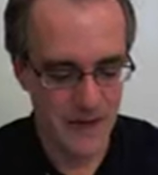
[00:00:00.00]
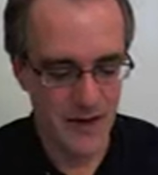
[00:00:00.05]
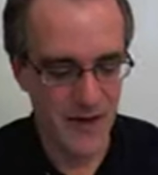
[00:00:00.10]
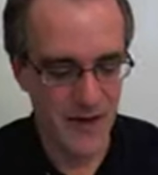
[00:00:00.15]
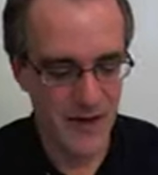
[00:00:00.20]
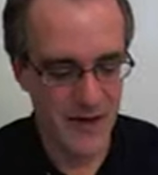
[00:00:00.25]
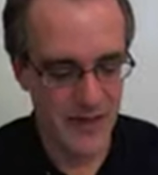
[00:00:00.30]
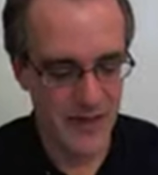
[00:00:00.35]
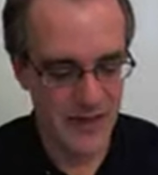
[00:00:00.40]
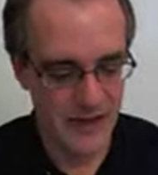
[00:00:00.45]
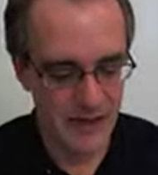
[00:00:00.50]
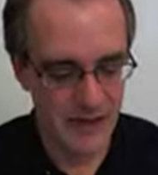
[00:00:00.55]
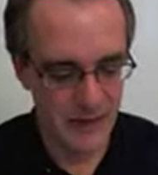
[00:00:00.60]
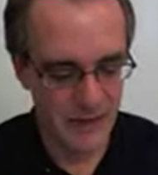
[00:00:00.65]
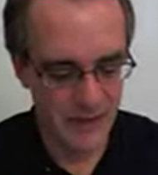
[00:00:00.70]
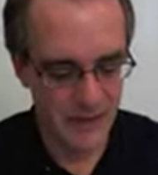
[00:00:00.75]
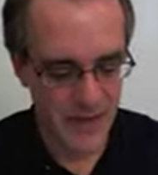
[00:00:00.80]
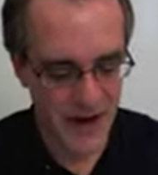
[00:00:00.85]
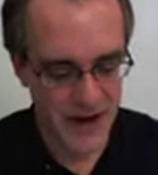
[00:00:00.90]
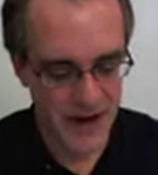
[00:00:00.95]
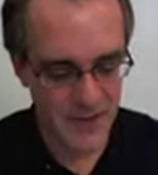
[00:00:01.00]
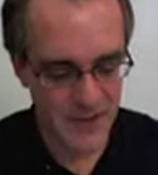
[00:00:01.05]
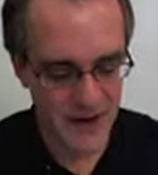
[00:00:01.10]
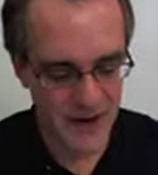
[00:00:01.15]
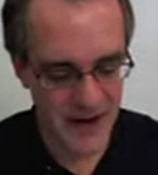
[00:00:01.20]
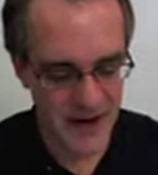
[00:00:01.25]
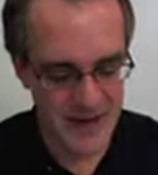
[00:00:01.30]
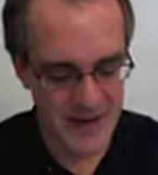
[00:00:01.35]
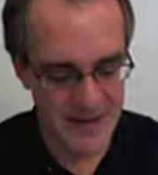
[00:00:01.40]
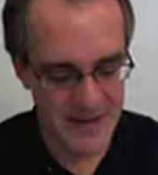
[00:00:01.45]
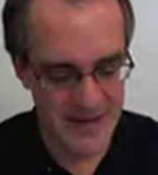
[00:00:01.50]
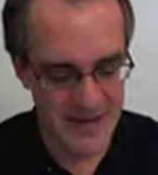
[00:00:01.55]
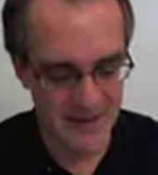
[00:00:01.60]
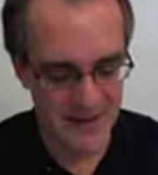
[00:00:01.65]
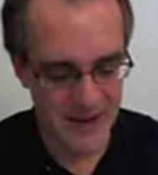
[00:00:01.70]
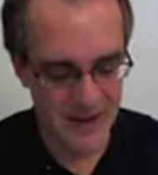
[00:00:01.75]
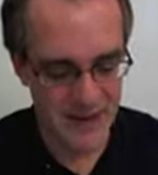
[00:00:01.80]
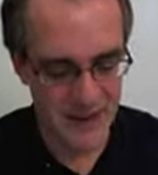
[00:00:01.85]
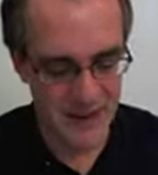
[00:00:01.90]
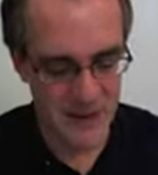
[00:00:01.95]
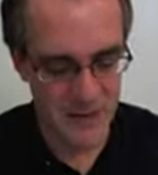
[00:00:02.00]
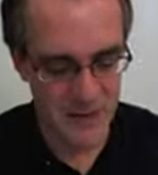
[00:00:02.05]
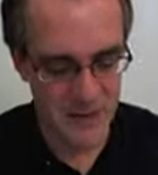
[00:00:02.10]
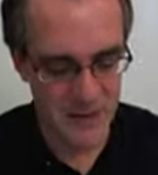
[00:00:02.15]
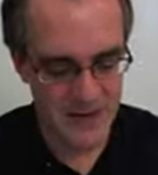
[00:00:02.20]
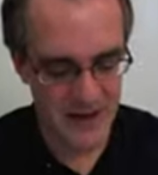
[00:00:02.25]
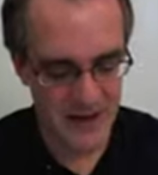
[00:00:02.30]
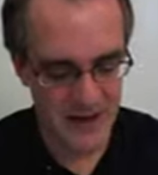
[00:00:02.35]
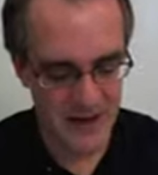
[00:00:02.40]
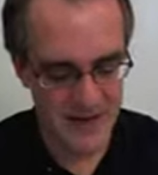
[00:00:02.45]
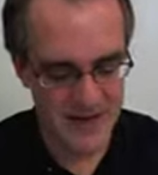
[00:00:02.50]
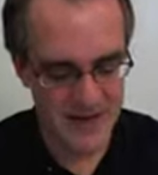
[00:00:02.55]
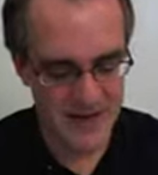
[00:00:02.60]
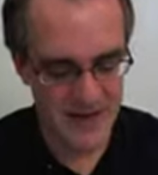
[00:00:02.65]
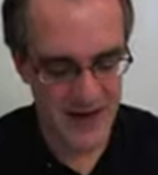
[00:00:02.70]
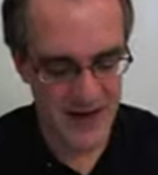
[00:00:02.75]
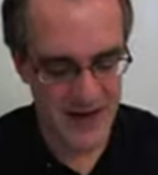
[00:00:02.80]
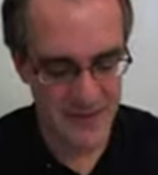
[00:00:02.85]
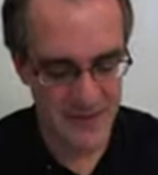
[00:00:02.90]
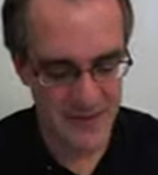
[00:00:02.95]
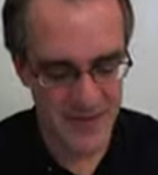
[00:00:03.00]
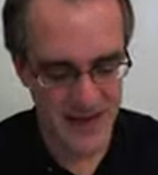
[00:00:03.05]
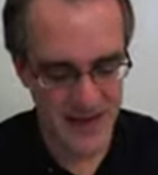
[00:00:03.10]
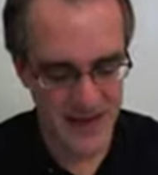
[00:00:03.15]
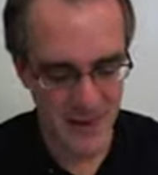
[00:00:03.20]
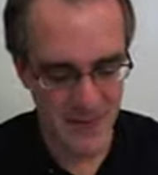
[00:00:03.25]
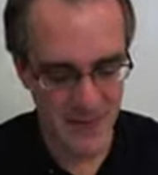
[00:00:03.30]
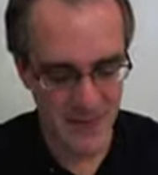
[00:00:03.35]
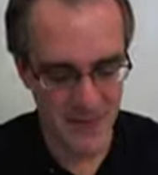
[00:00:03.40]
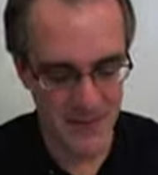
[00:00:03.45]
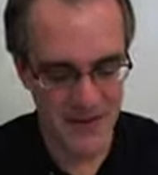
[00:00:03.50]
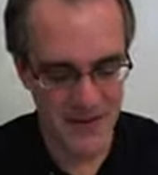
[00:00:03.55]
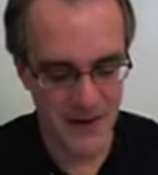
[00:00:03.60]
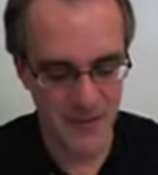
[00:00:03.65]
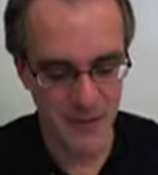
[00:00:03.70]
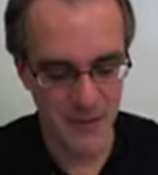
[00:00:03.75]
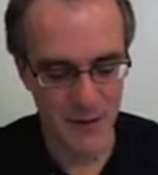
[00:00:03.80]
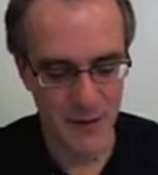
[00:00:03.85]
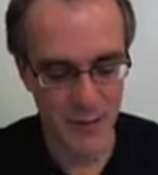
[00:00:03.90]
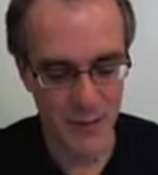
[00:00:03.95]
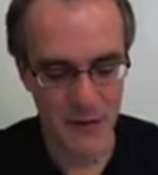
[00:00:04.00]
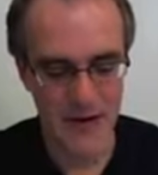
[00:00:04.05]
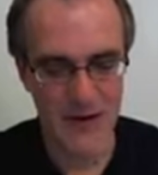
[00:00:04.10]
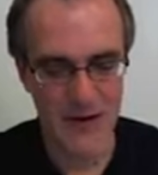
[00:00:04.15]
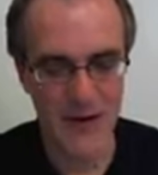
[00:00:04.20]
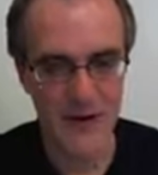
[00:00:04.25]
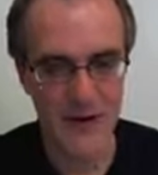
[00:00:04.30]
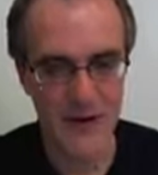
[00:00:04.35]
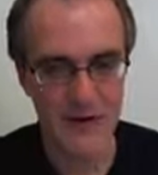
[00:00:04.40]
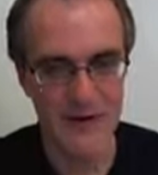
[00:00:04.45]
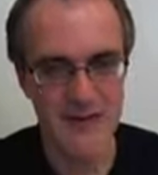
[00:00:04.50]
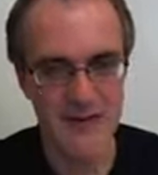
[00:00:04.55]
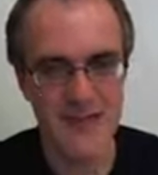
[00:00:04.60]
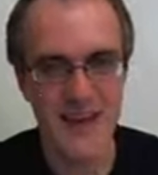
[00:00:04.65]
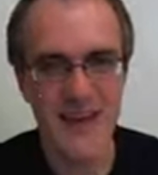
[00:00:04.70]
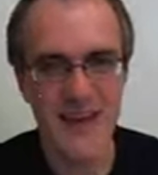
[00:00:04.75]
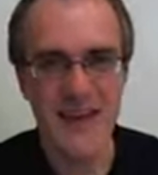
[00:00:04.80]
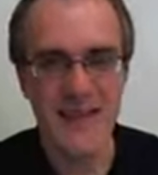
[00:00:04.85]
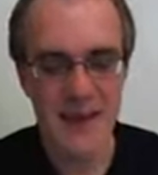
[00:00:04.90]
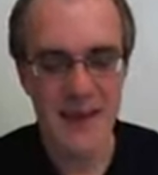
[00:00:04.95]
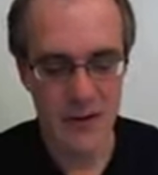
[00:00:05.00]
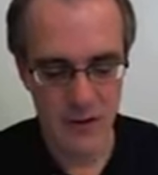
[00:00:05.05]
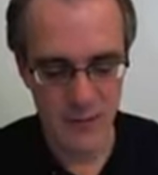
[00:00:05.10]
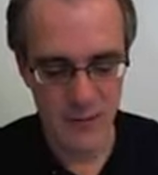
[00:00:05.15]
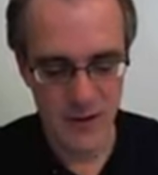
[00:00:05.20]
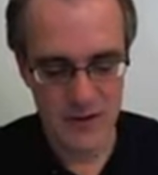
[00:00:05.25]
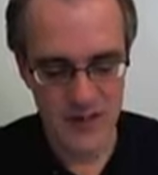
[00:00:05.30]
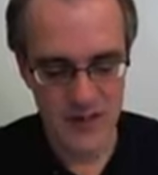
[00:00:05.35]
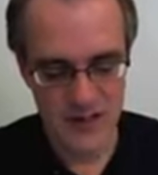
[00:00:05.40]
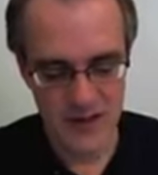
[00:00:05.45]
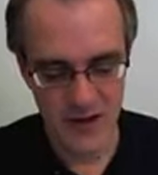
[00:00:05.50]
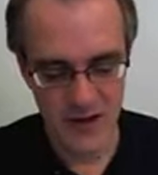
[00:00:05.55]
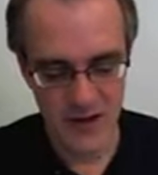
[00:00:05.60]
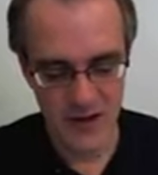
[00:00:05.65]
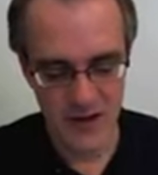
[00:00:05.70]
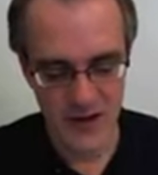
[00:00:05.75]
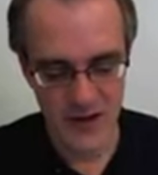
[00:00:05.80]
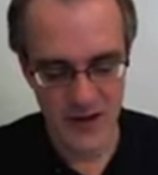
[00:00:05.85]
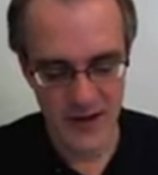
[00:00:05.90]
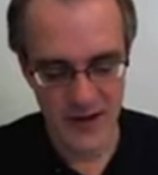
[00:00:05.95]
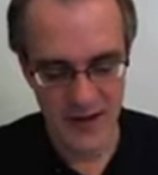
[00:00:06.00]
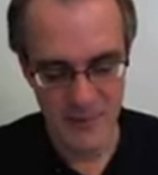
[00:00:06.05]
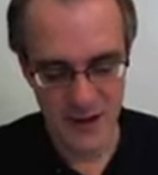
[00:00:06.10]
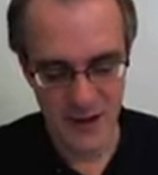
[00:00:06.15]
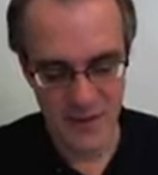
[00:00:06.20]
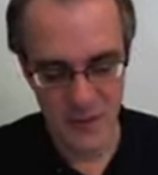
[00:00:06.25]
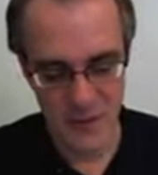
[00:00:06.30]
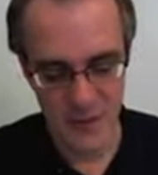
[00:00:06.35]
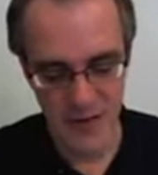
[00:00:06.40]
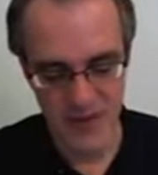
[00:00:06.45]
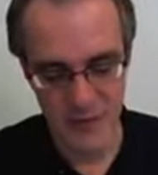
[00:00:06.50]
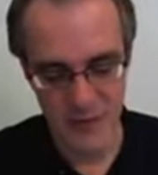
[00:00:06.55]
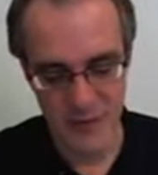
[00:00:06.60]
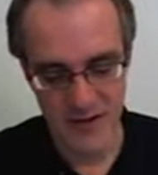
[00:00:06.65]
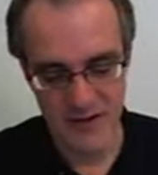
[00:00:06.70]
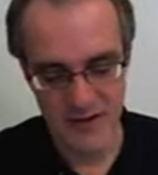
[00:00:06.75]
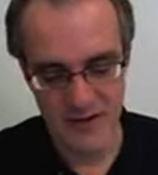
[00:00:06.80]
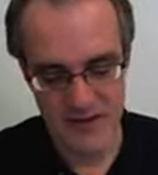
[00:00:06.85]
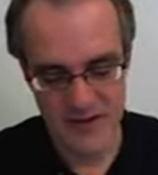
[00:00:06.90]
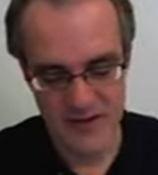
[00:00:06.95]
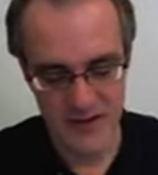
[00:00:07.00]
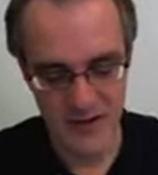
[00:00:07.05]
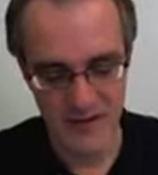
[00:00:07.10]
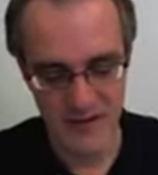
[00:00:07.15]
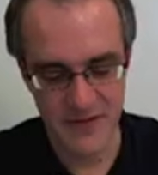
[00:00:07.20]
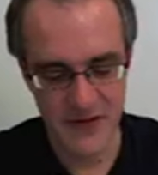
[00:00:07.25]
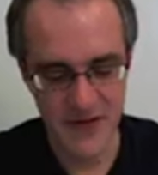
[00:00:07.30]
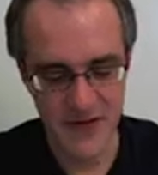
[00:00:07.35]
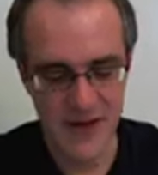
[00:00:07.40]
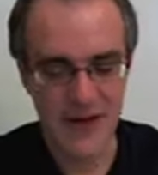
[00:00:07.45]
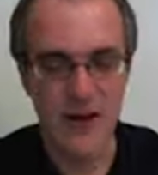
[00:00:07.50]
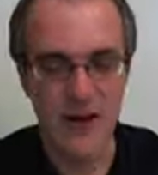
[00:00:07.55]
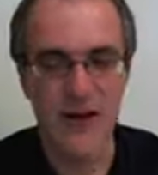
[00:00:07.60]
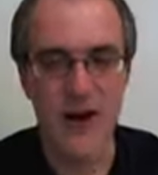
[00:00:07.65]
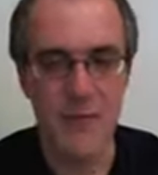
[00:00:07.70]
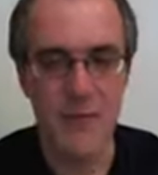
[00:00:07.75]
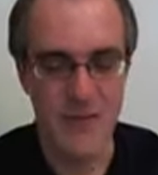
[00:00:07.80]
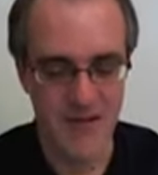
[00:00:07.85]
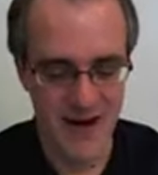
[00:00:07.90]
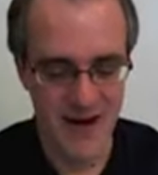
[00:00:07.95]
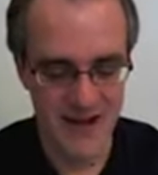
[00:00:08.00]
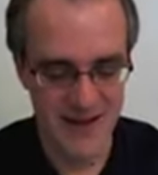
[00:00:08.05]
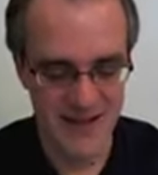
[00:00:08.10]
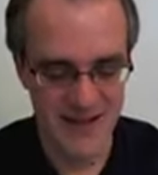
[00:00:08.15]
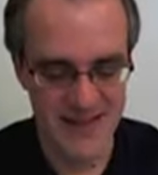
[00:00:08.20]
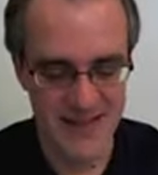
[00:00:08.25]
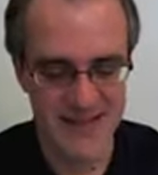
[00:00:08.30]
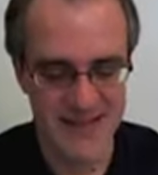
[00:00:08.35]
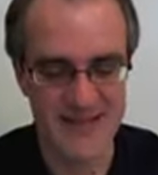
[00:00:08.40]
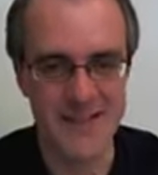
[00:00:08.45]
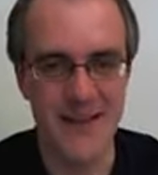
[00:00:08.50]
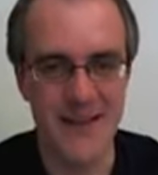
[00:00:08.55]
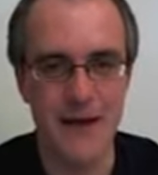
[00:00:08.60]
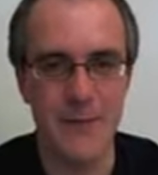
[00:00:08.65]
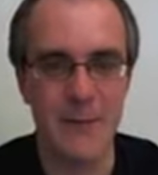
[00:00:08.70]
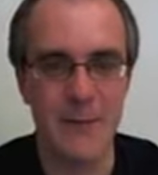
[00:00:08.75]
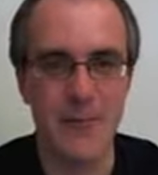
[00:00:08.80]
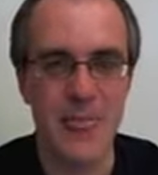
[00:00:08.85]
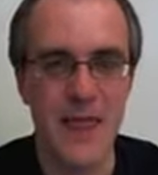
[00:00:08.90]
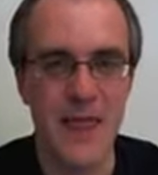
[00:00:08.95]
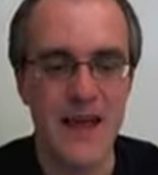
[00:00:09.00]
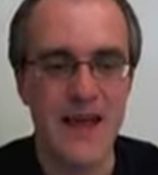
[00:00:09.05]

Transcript: In the final case, if the user has typed the capital W Windows, then almost certainly they might want the Microsoft operating system.